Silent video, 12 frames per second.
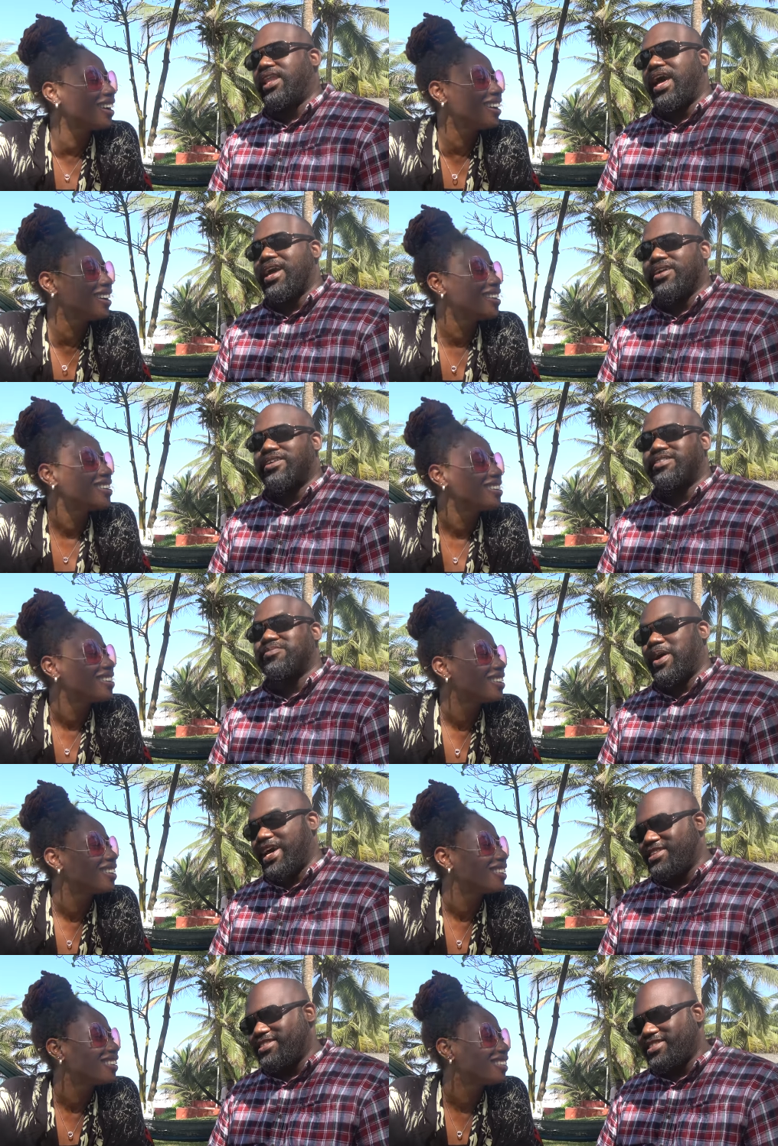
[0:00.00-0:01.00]
Speaker 1: like
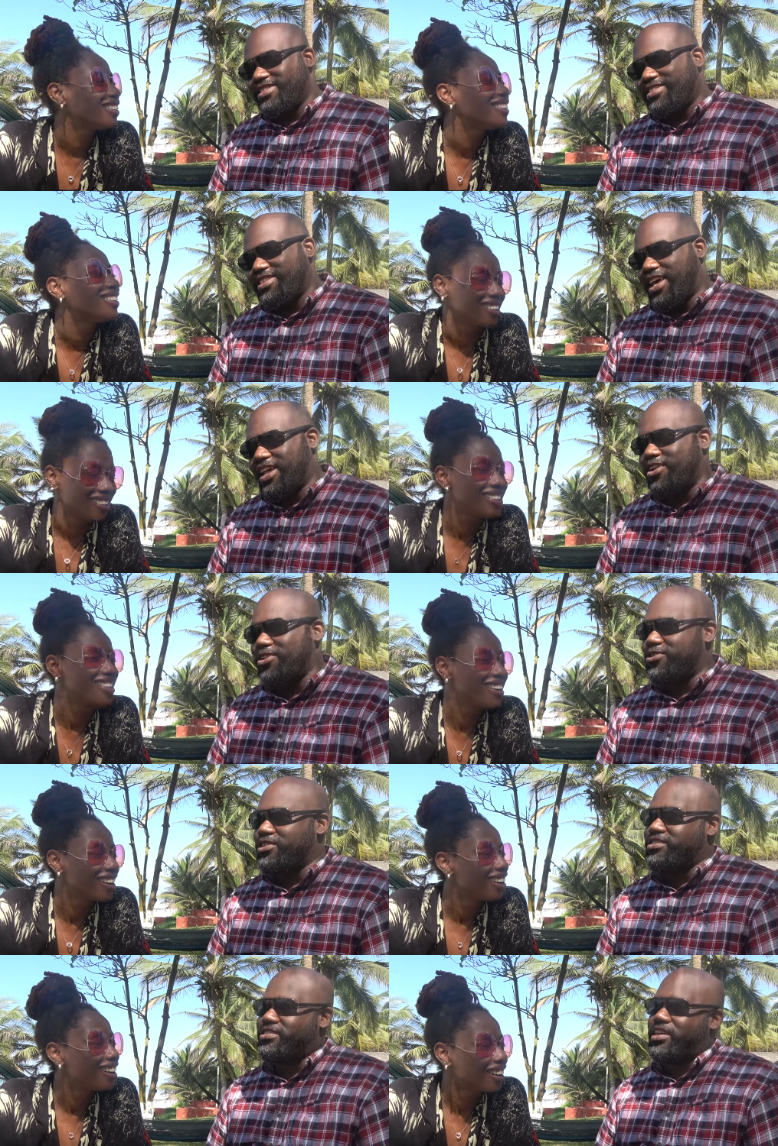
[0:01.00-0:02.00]
spices, and I
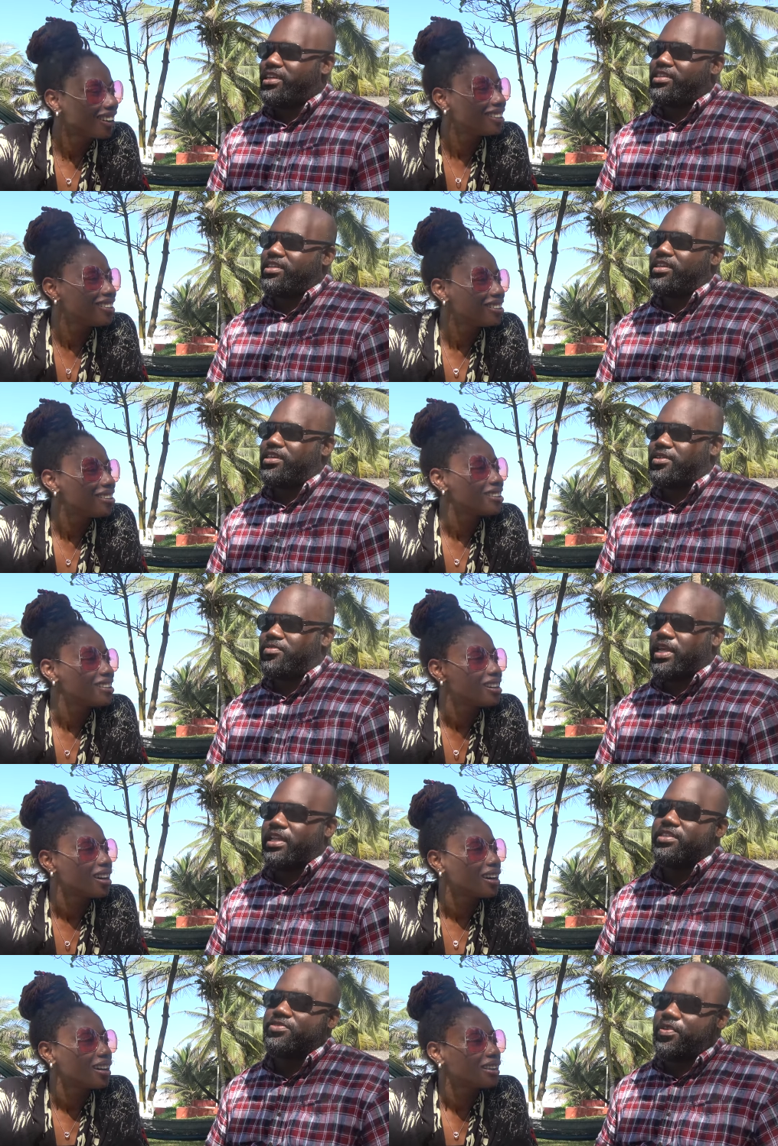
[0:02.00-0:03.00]
noticed that, um,
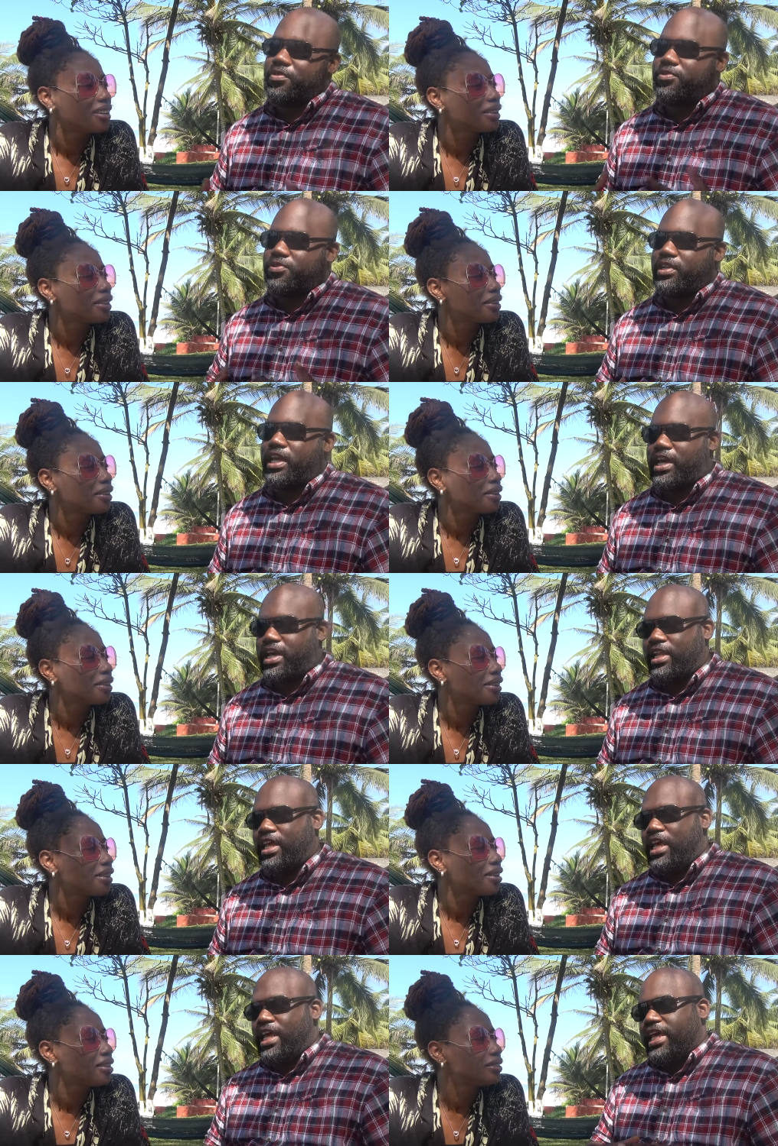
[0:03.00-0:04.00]
at least from the food I
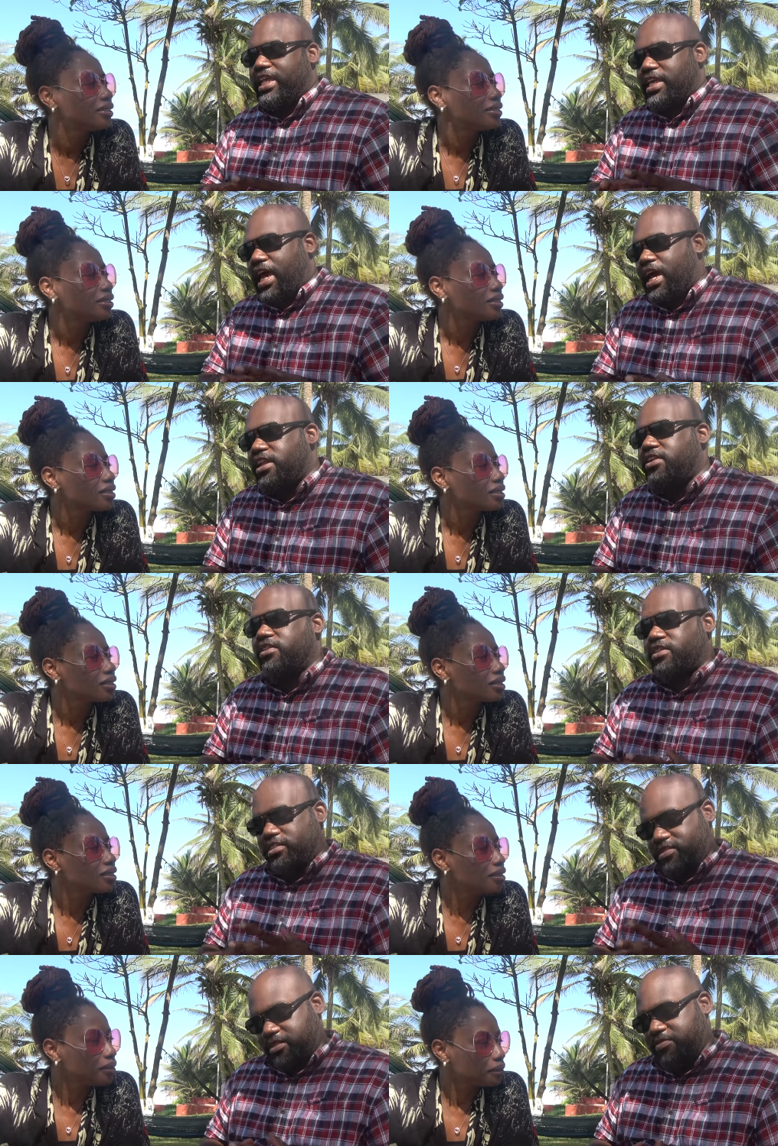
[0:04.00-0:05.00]
had, it had
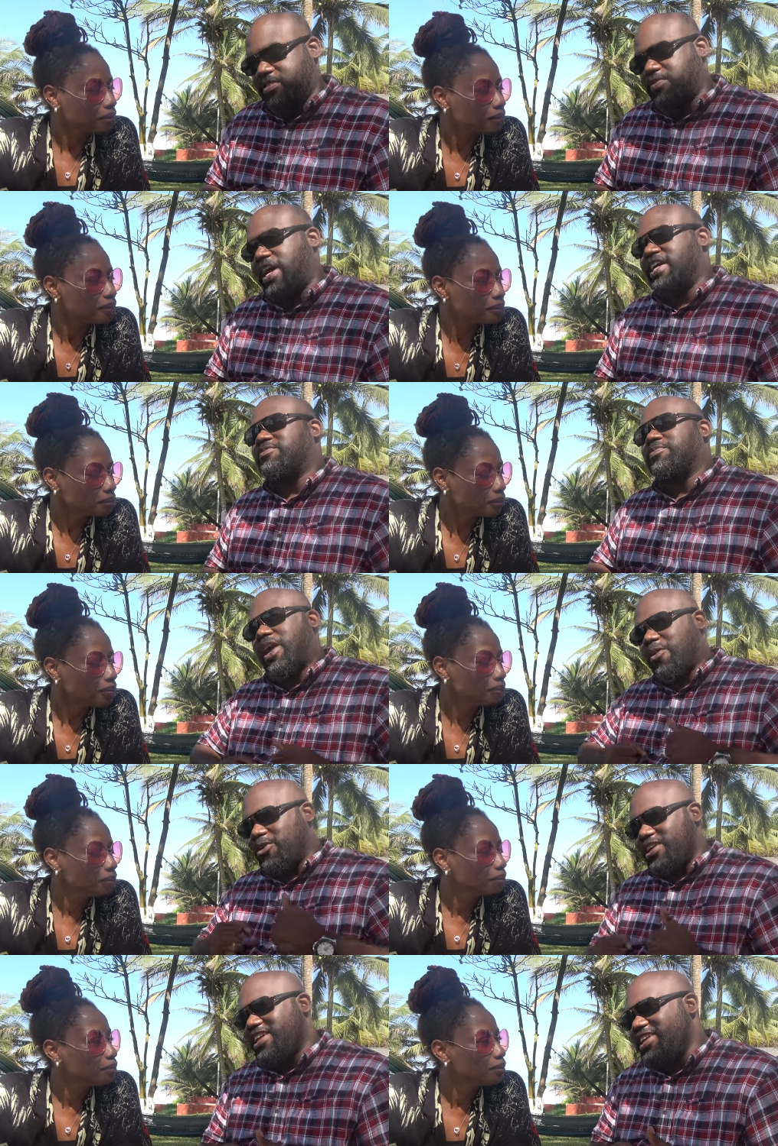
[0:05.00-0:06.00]
some spice, but I
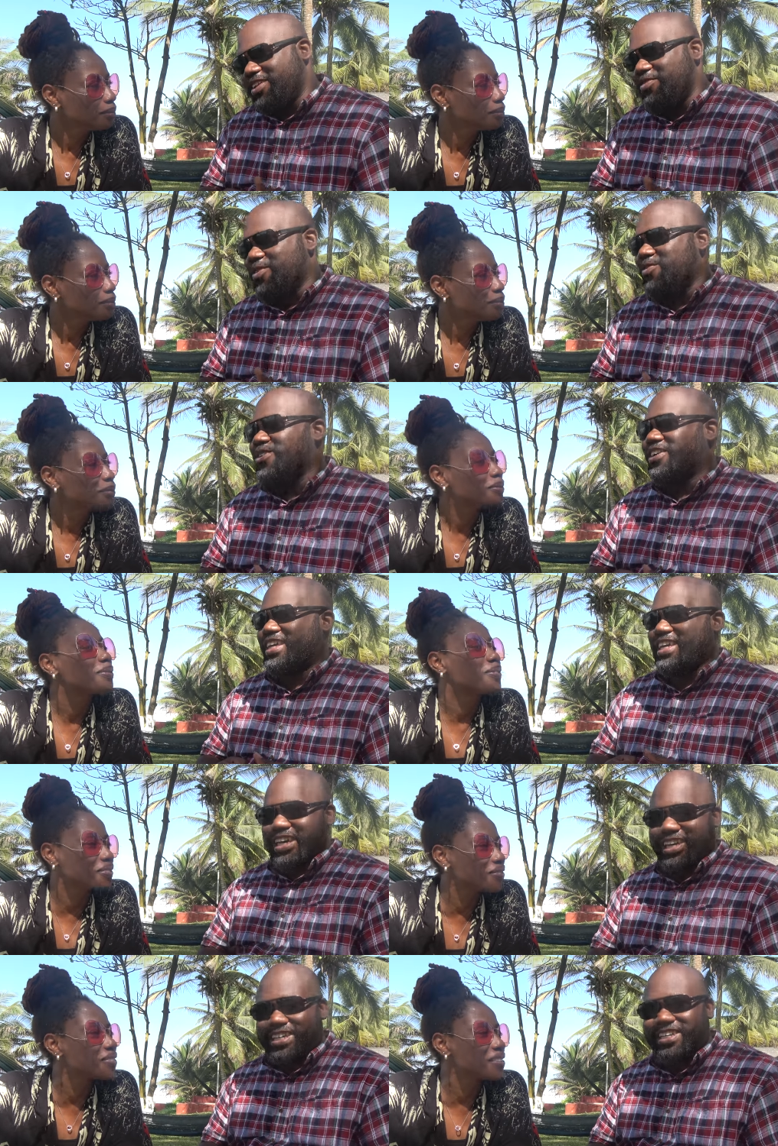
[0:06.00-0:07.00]
wanted a little bit more
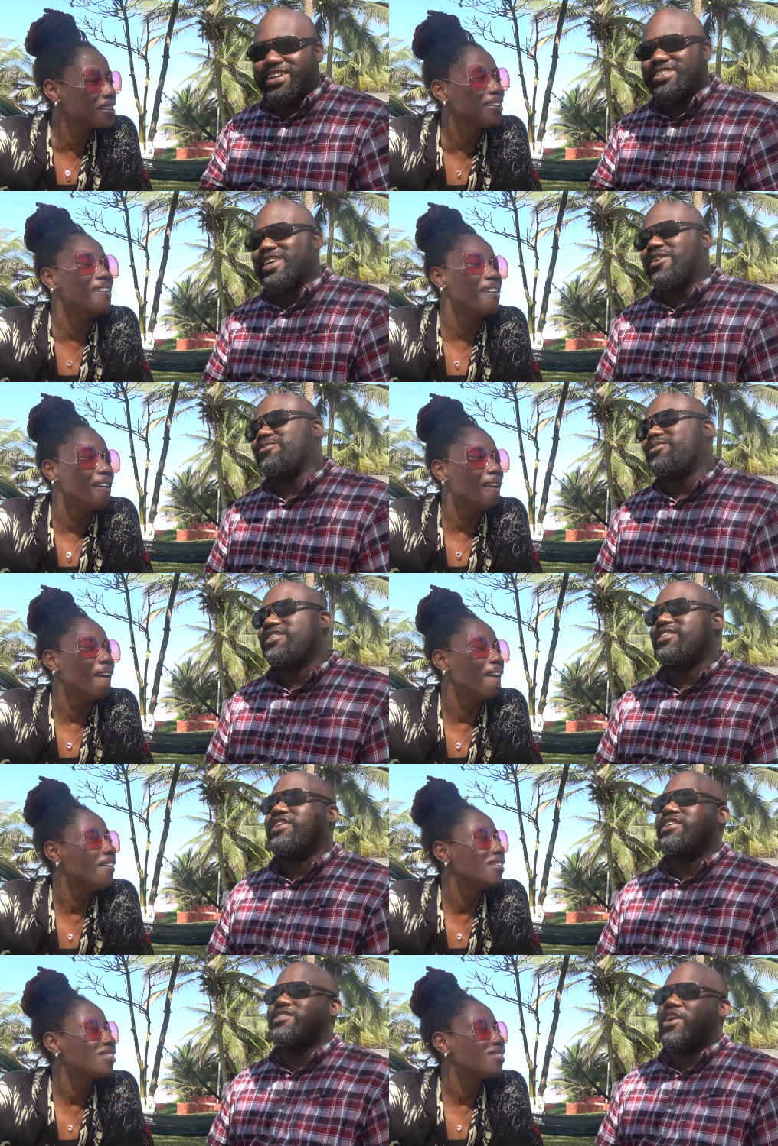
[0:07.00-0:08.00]
kick because, mm-hmm. um, you
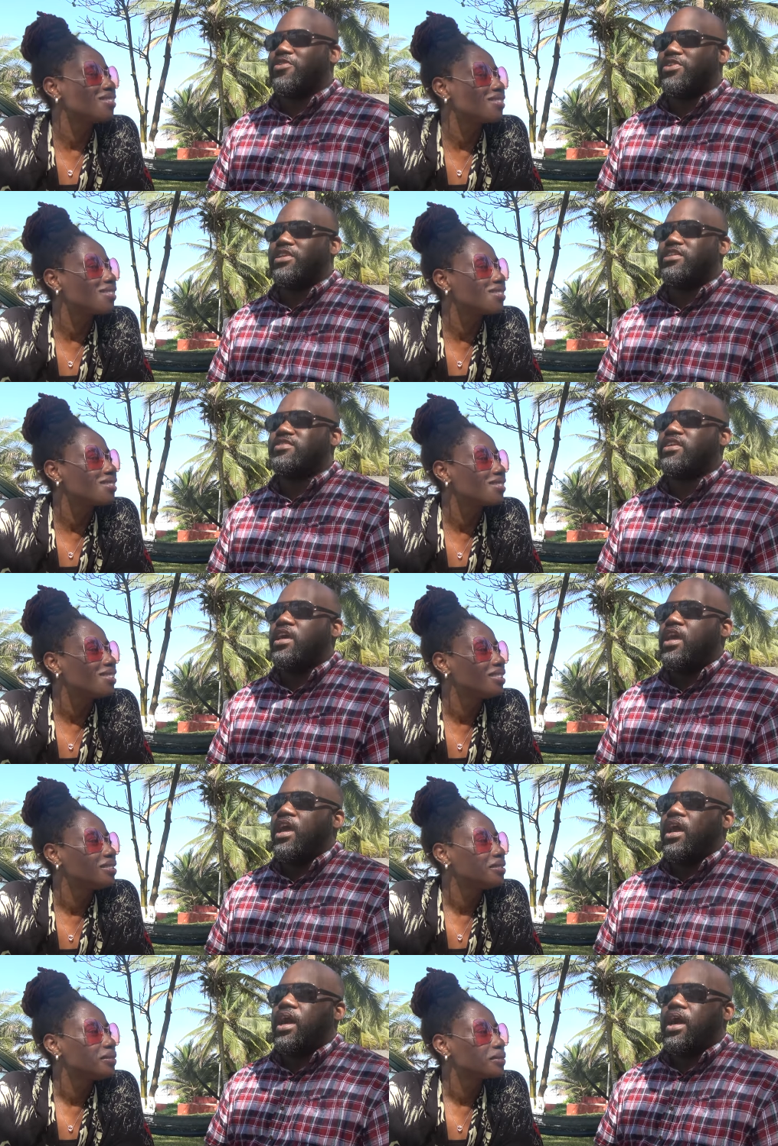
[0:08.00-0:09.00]
know, that's how it is.
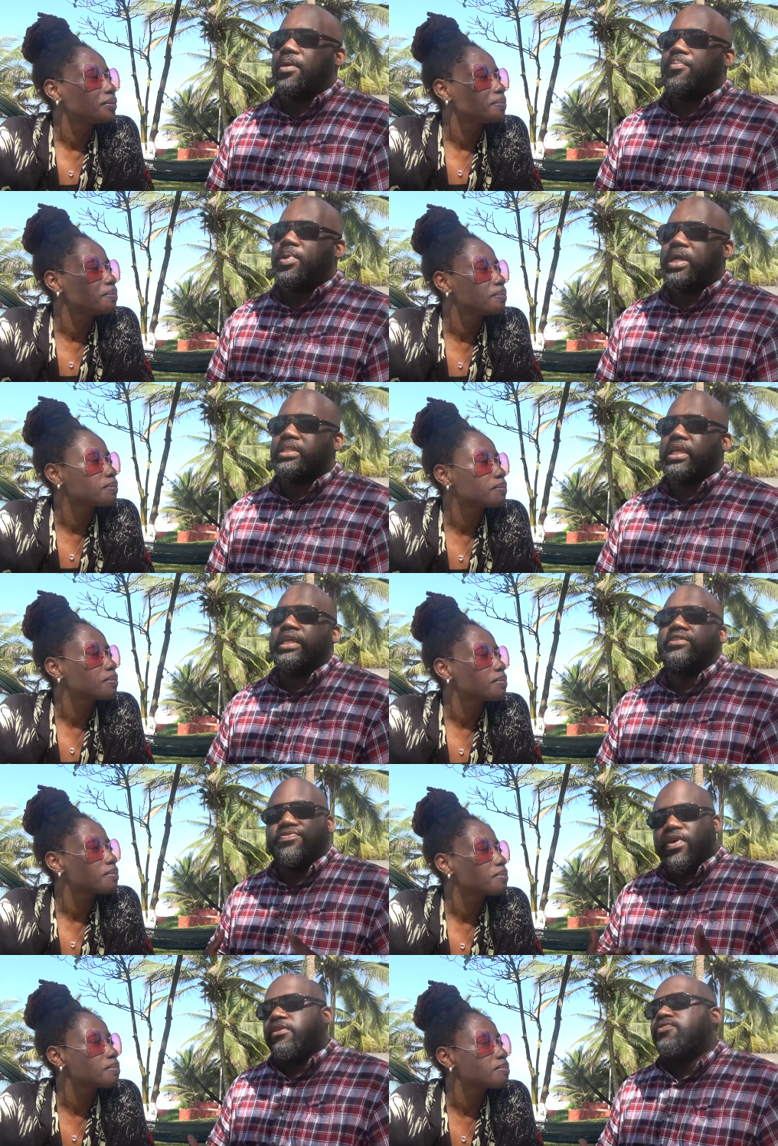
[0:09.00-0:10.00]
Uh, but
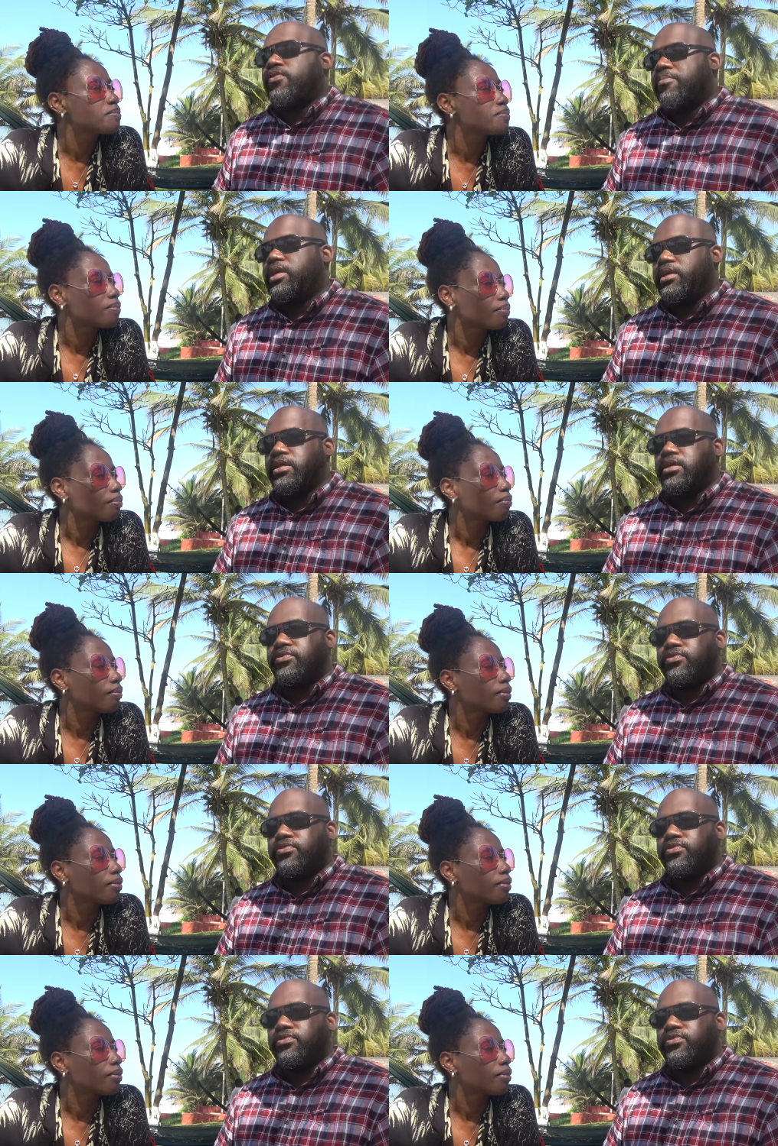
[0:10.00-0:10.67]
it's very familiar. The